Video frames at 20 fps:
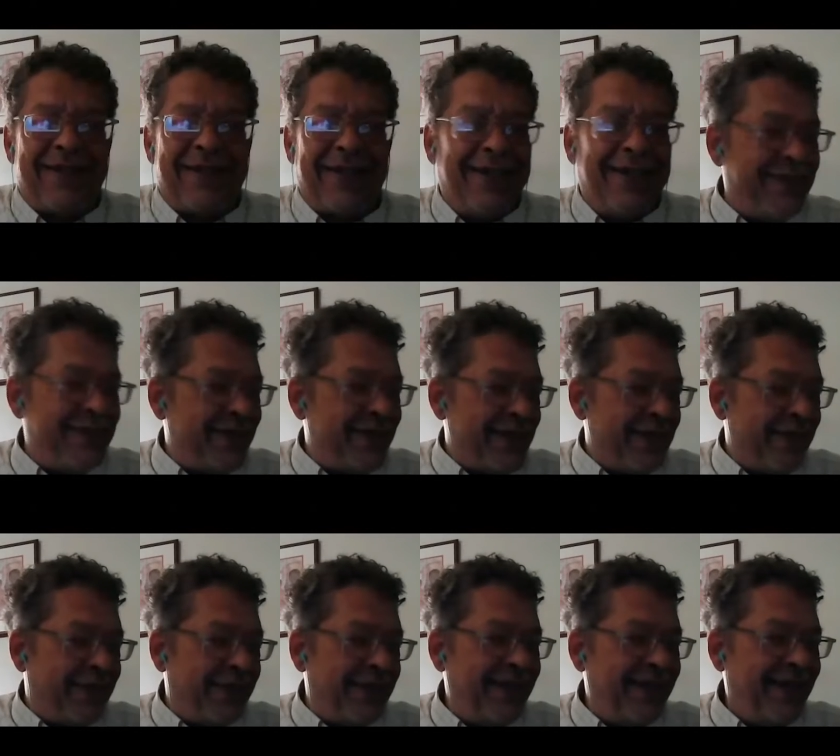scenes or
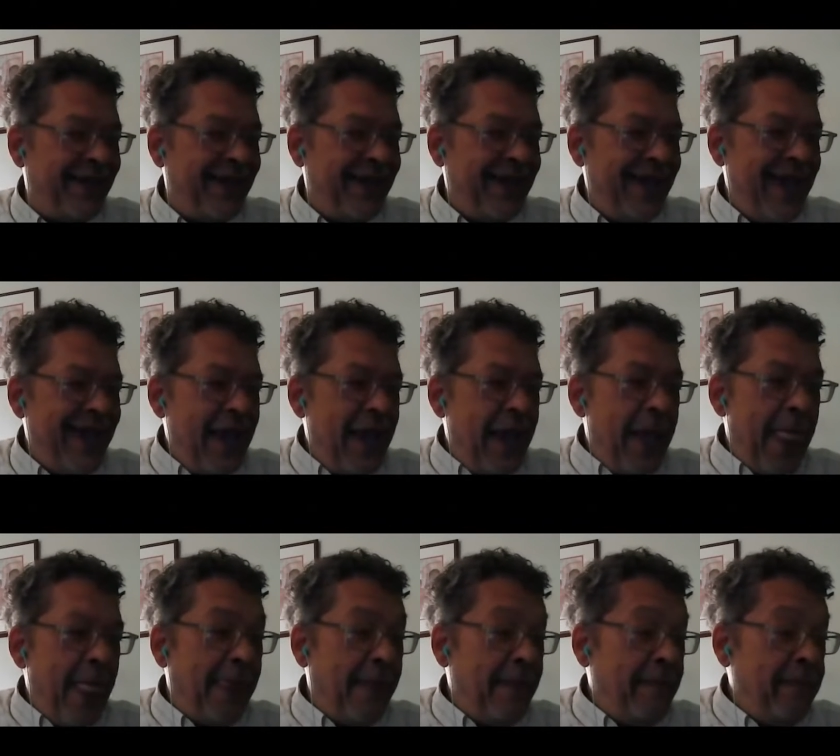something.
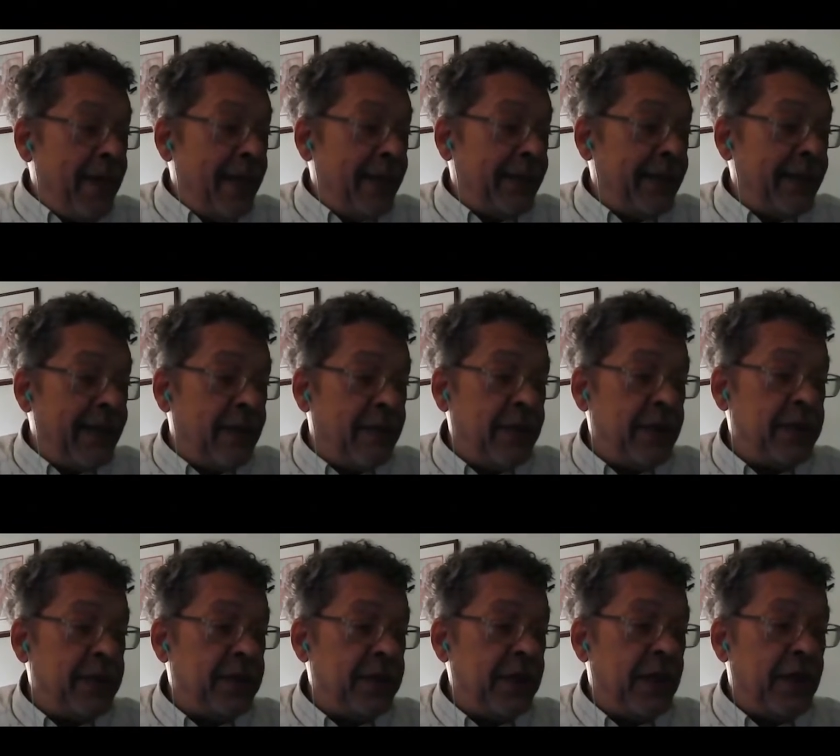But there
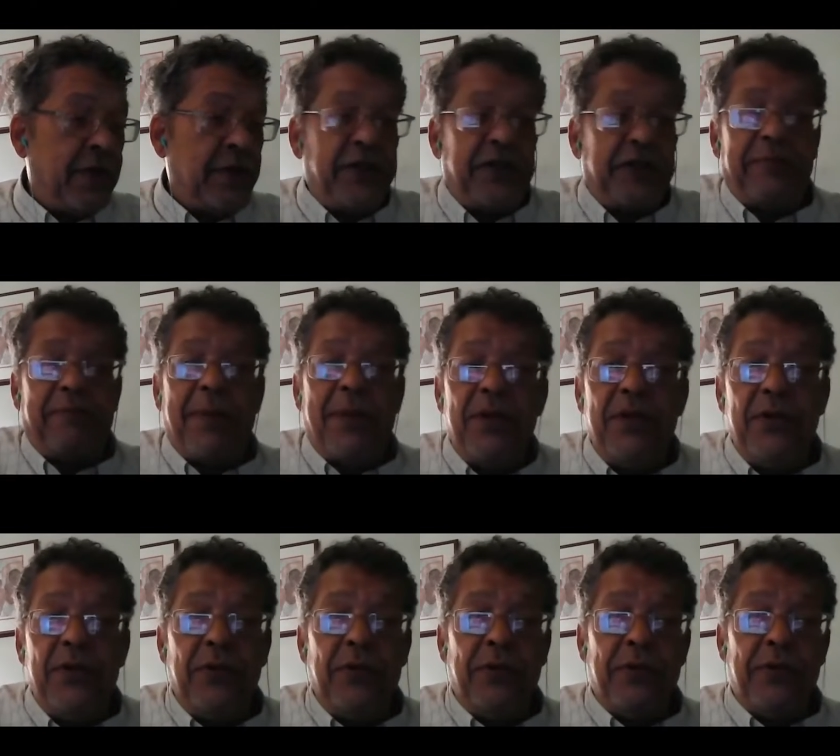was,
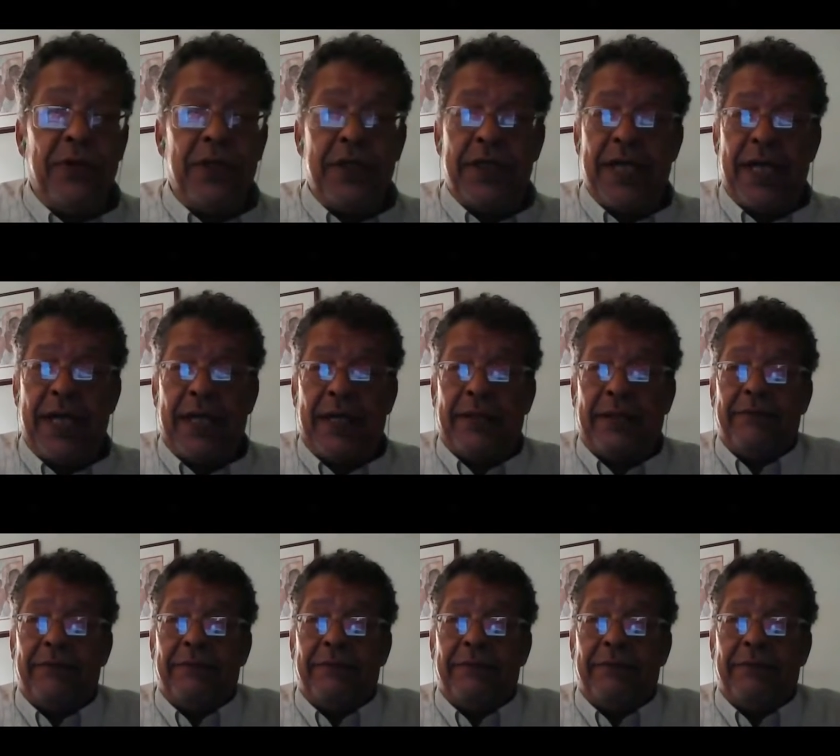spoons and